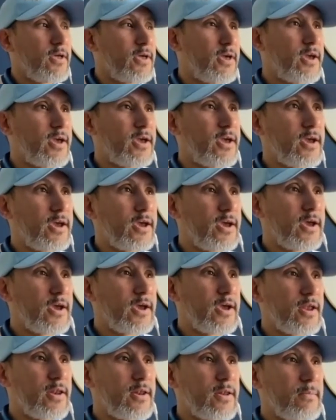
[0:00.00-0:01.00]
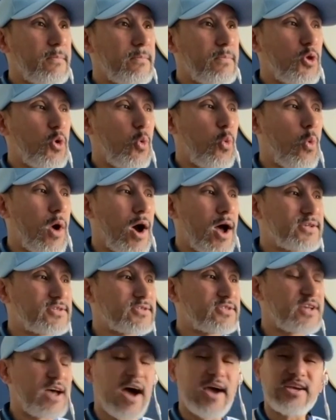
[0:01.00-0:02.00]
and
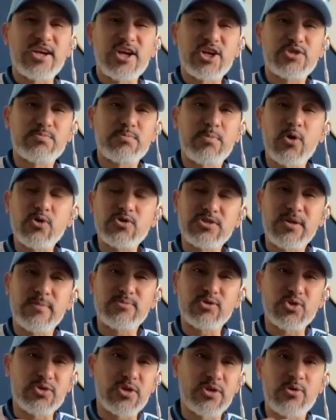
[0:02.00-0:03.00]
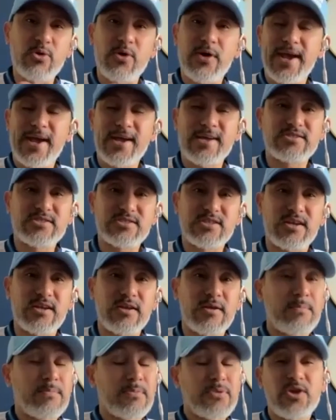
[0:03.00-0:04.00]
once I exposed them to the toe handstand,
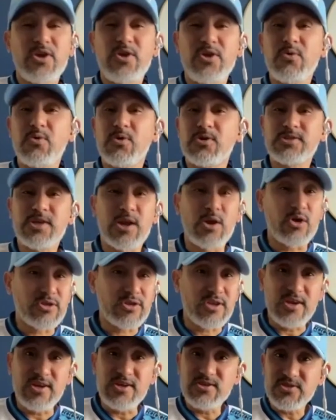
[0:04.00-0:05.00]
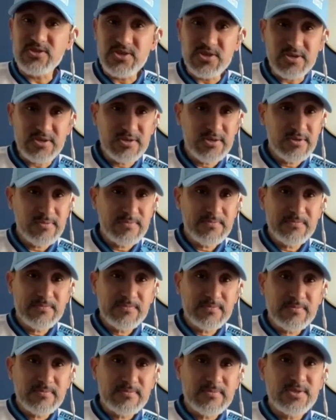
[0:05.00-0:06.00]
it was a lot easier.
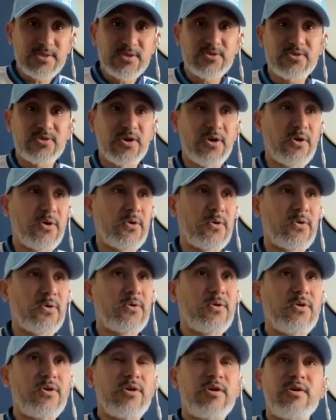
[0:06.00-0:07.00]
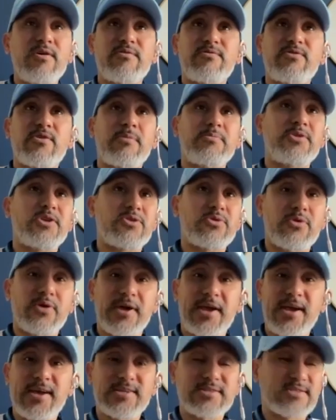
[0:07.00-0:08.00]
So from the toe
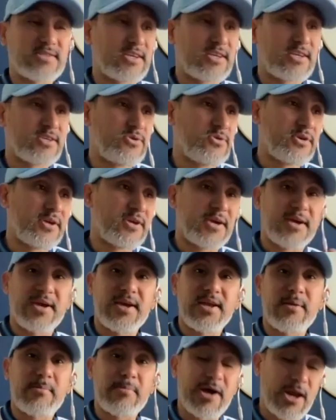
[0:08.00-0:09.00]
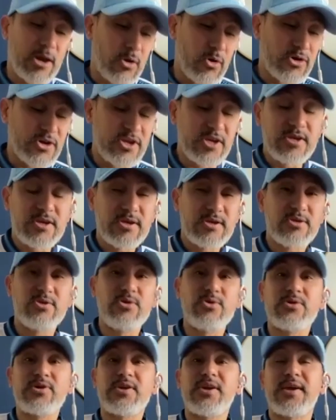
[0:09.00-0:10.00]
handstand, you can get a Maloney,
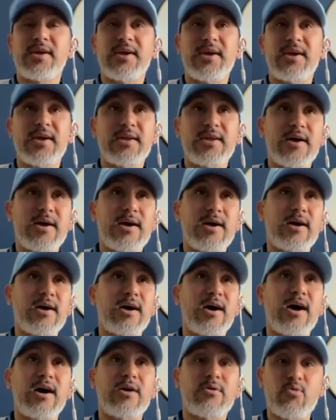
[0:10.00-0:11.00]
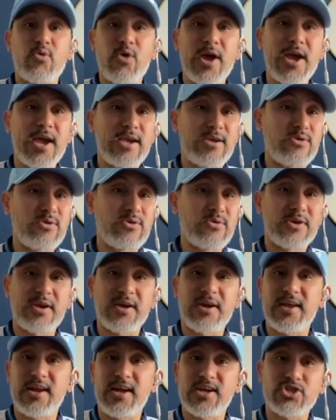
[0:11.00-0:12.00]
you can get a Ray, you can
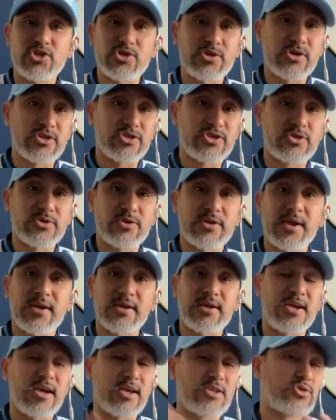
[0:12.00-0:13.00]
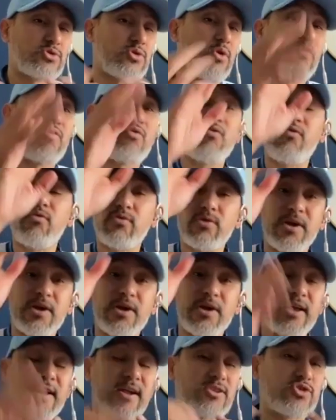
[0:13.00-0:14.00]
get a Church, you can
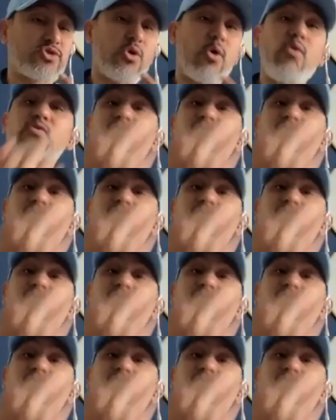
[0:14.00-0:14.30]
get a toe